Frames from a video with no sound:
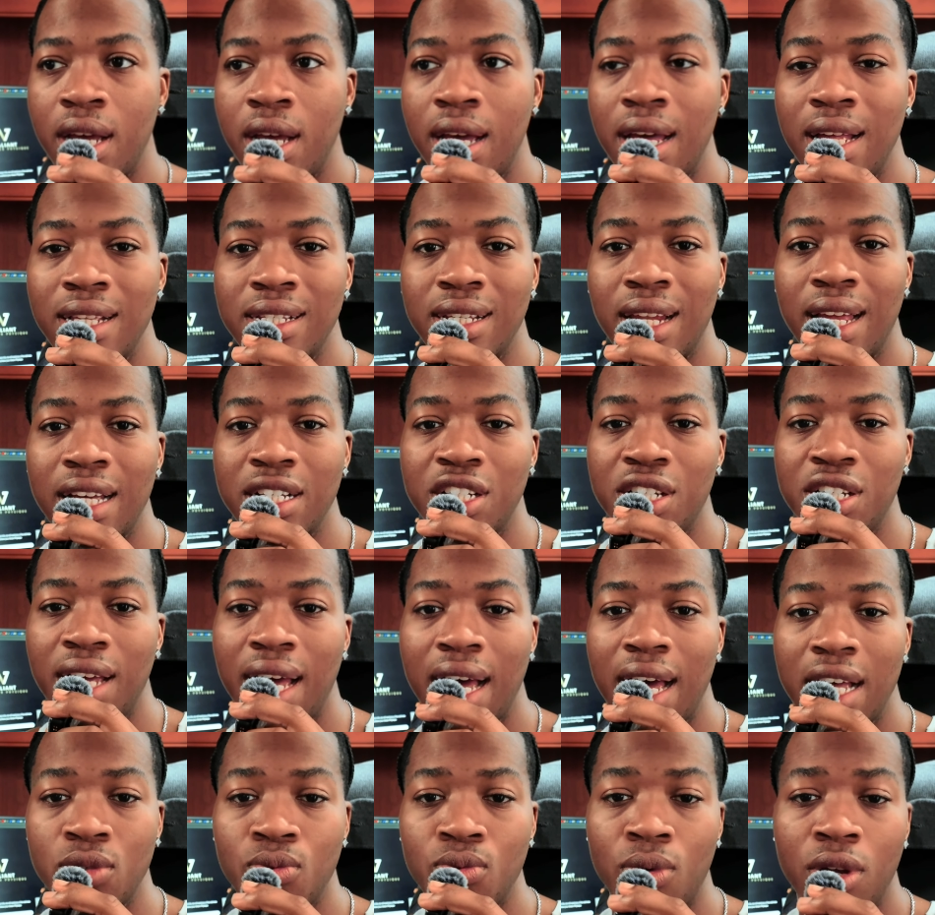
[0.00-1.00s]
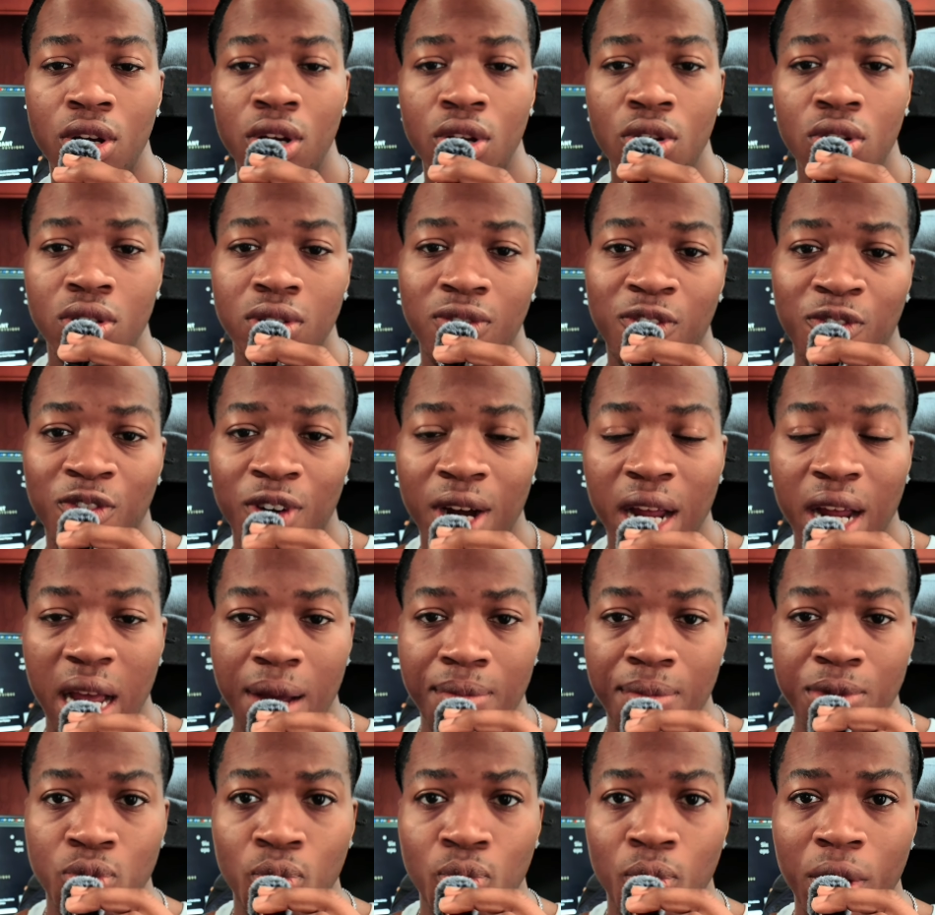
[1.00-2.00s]
It's like she has one of those
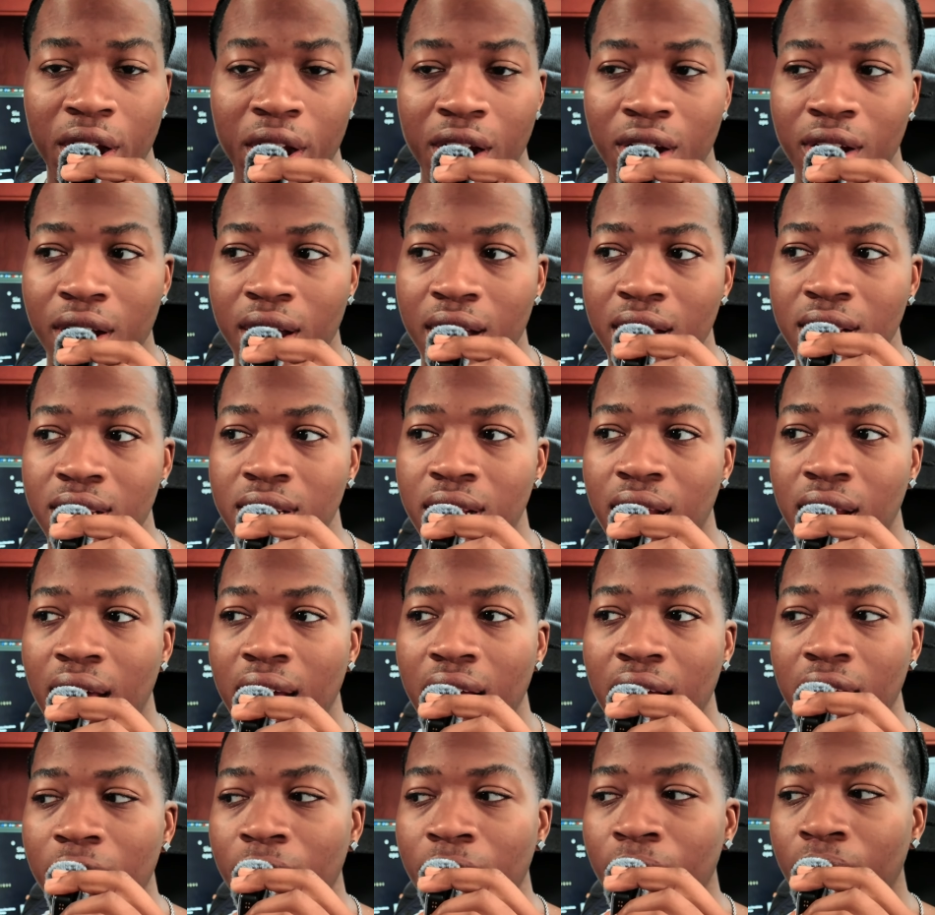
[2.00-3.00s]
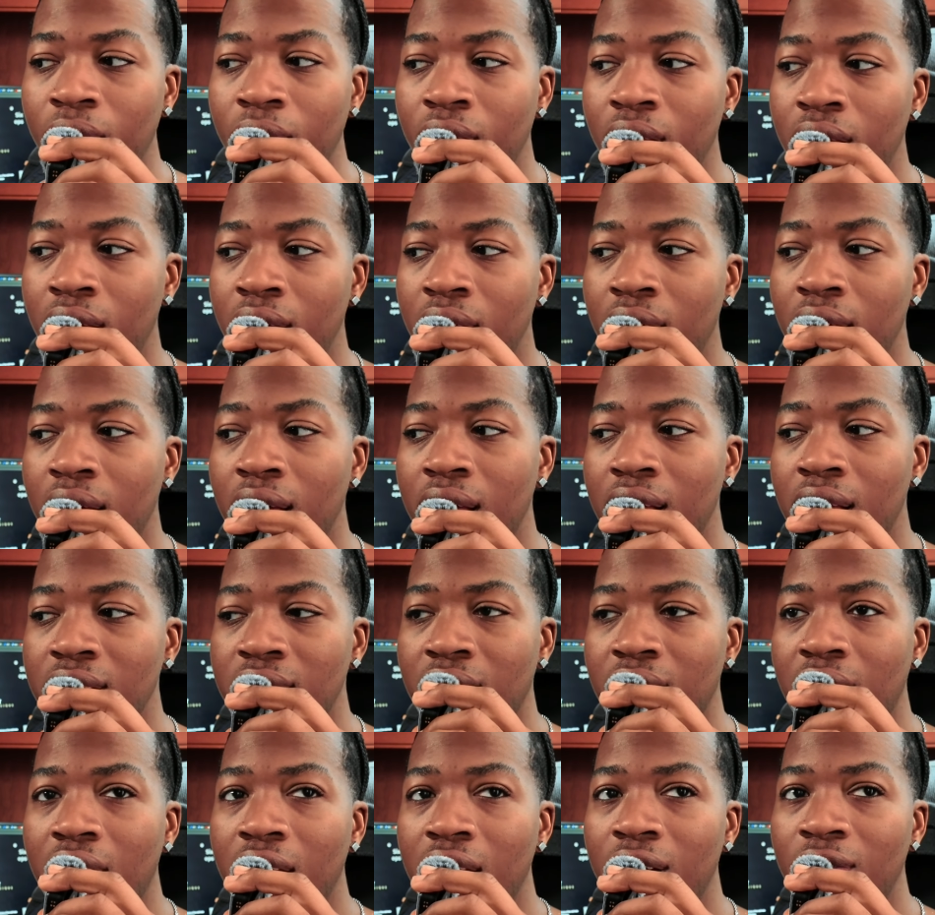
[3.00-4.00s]
frames where it's like
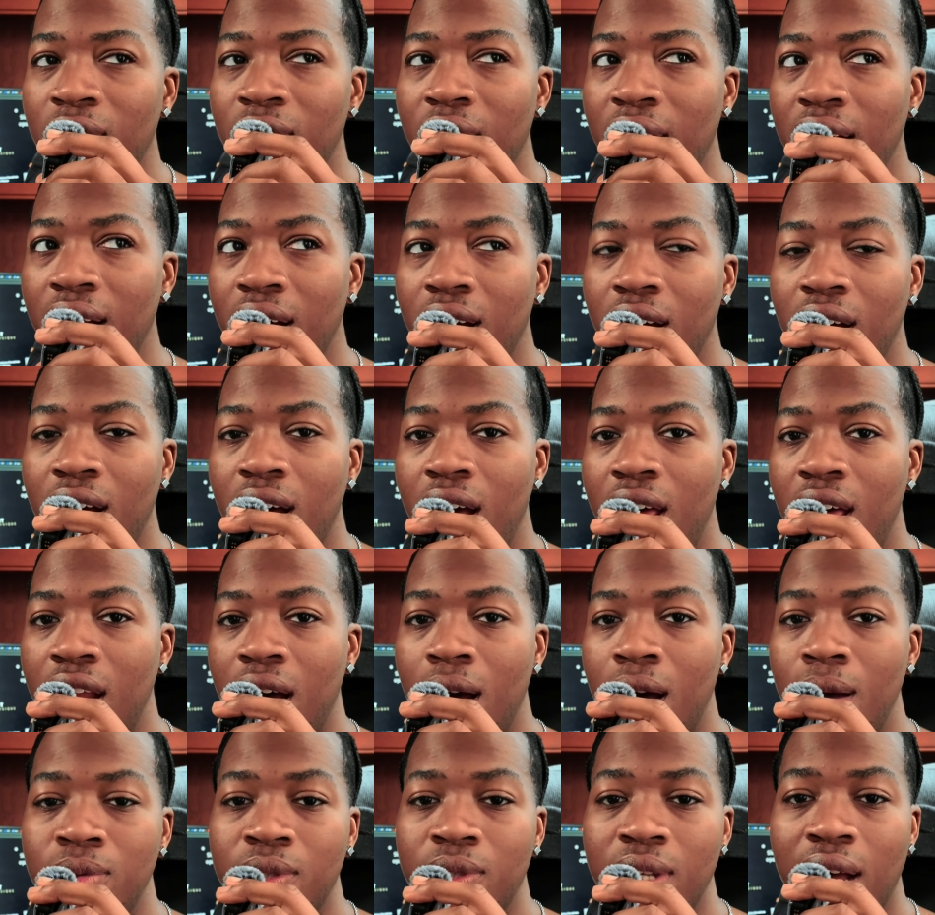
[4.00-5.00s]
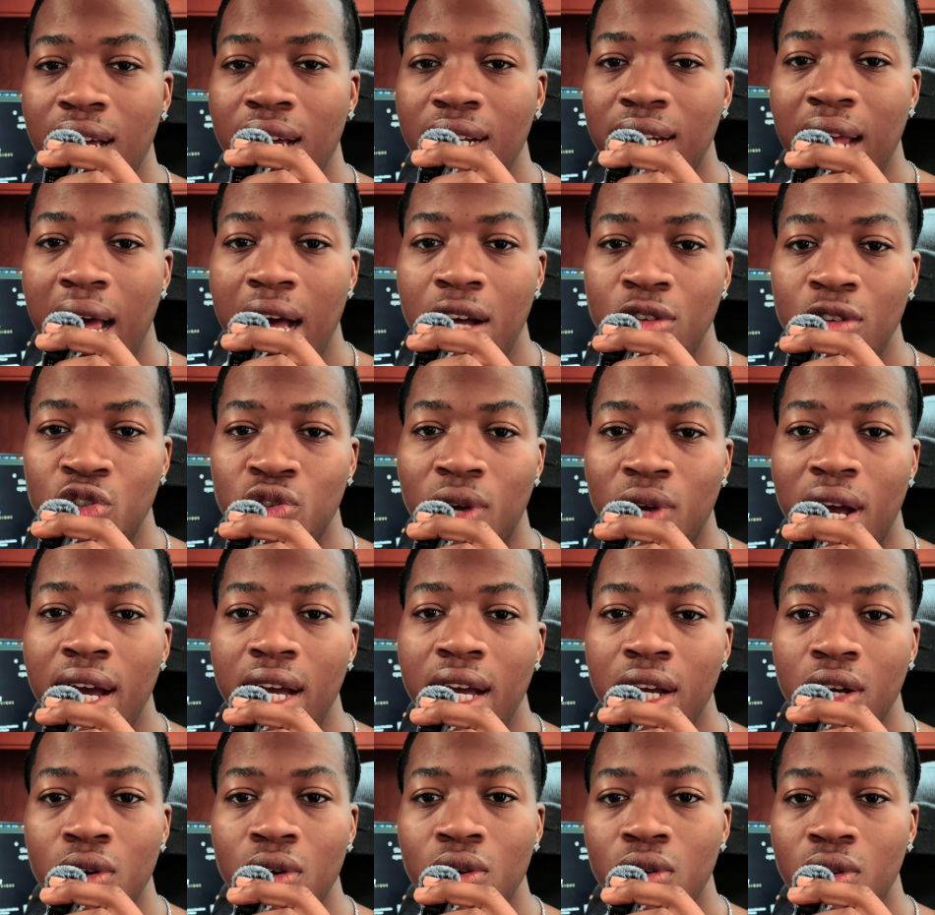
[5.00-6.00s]
it's kind of like an upside down
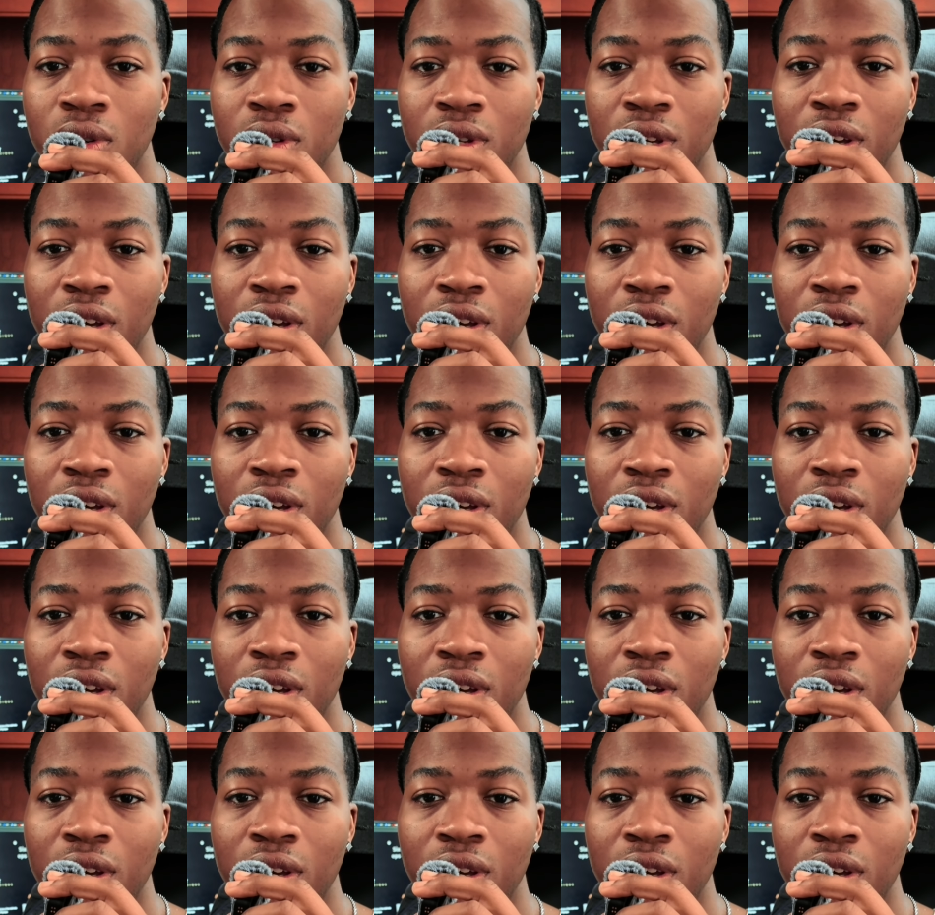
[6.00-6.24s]
triangle.